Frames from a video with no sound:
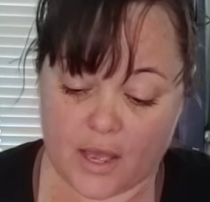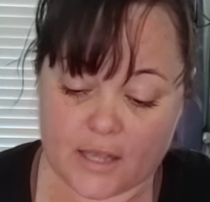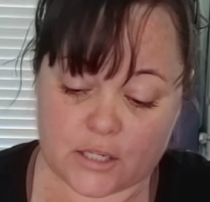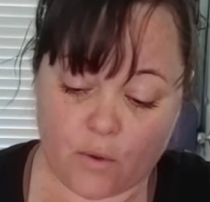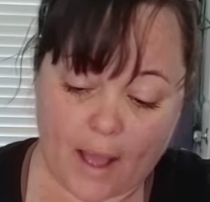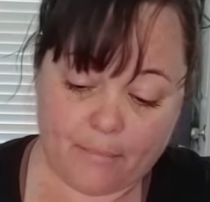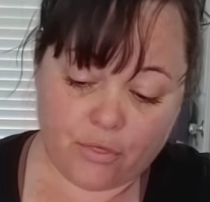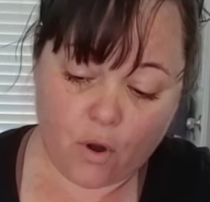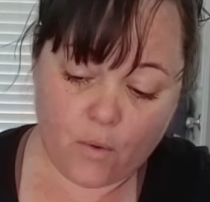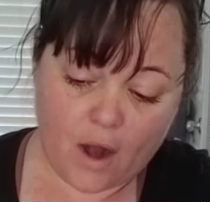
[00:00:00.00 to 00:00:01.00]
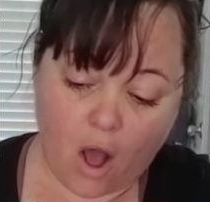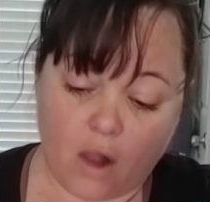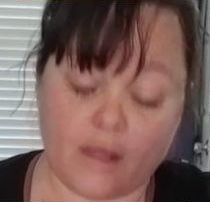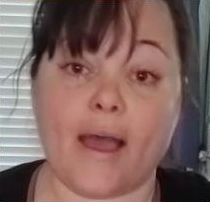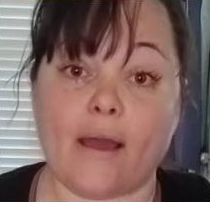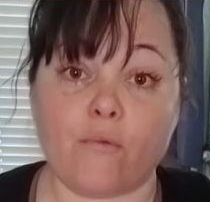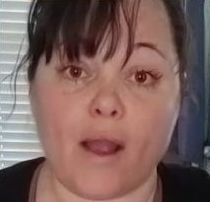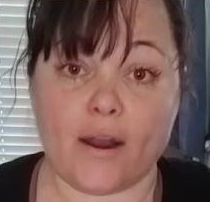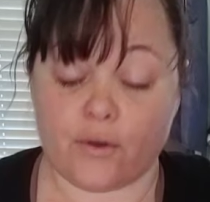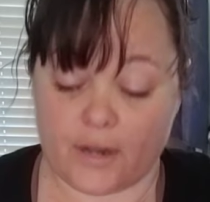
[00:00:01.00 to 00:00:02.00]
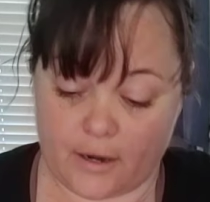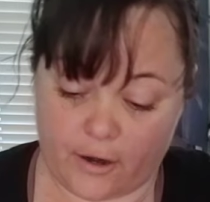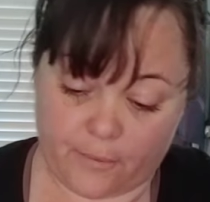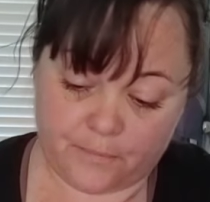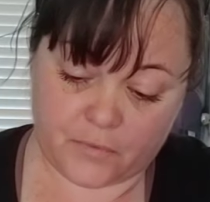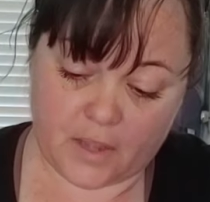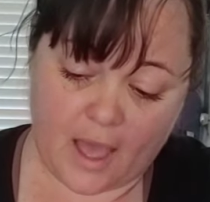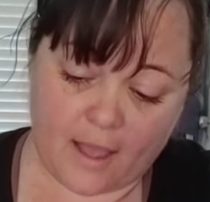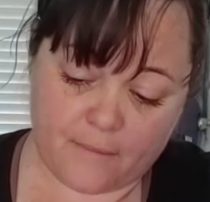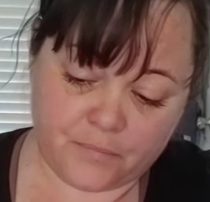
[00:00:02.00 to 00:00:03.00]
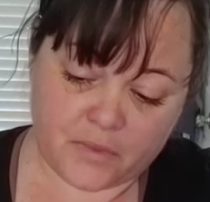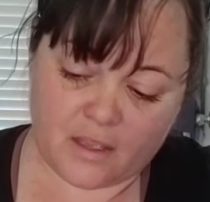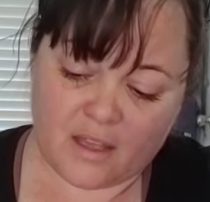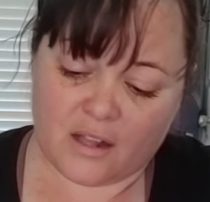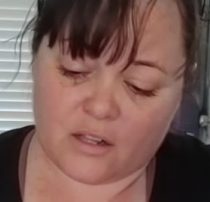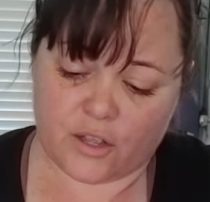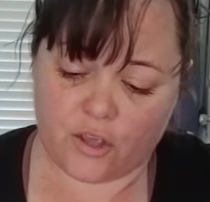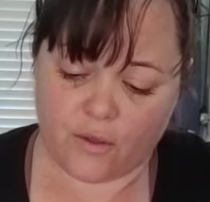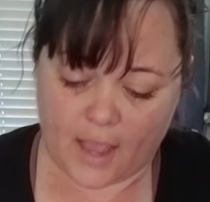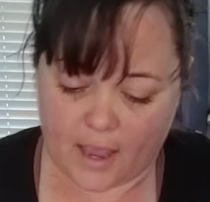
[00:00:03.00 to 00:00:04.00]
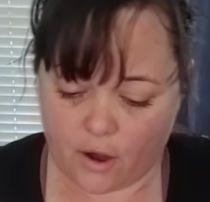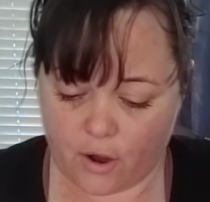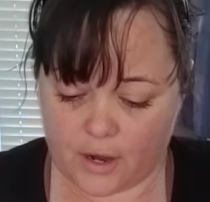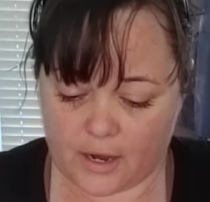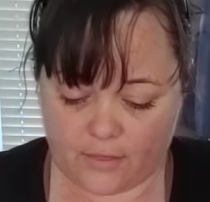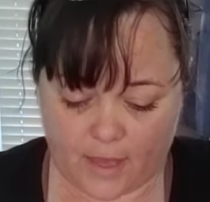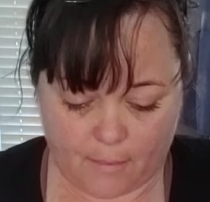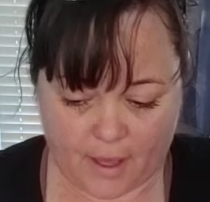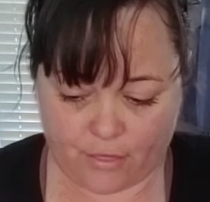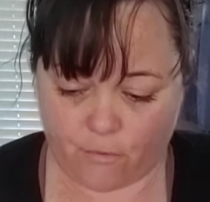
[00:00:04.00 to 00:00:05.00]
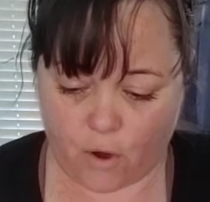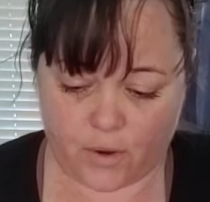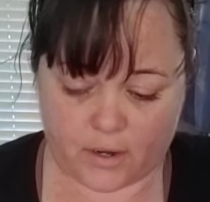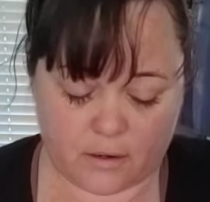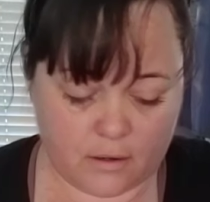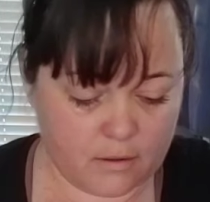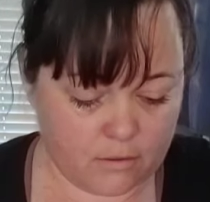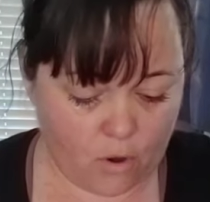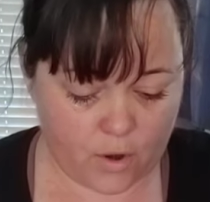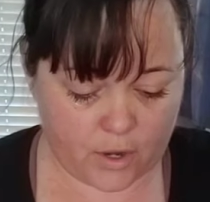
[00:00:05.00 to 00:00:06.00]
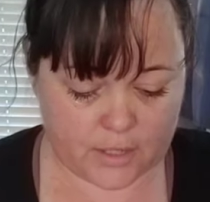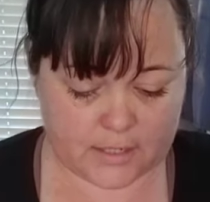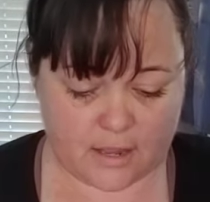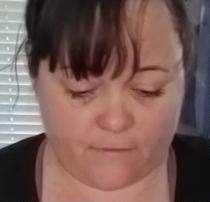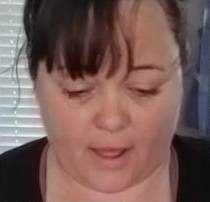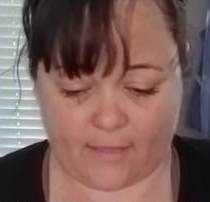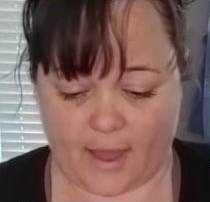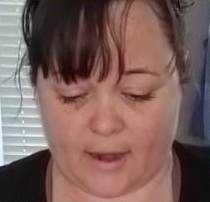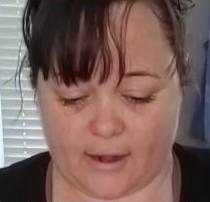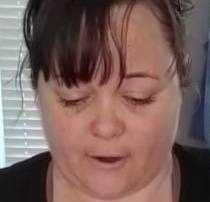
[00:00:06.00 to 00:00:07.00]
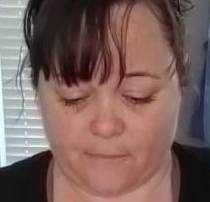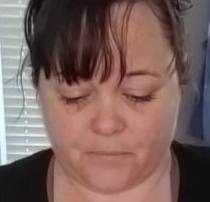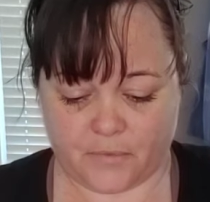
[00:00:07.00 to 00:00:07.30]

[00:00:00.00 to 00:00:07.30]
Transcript: So I'm throwing all of that right on in here, okay? Look, you can't hurt anything by throwing good stuff like that in here.